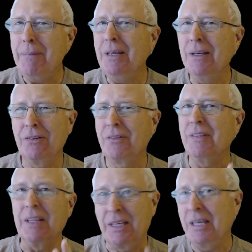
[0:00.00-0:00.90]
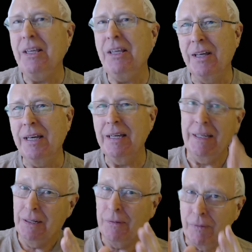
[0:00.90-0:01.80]
is the key
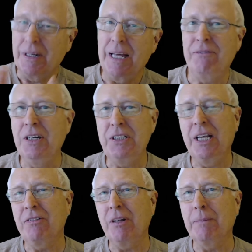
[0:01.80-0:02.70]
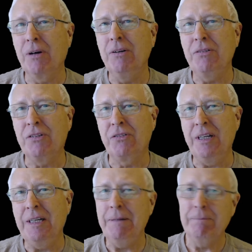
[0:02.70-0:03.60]
thing when that fish gets up close to
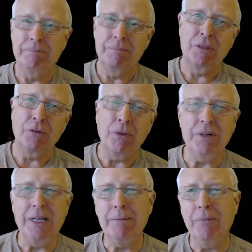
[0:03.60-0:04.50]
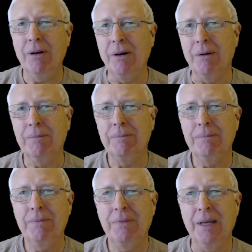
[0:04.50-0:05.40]
see? Throw it down below.
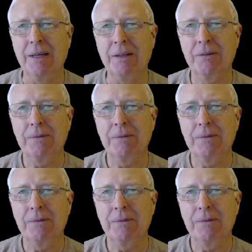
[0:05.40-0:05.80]
Thanks.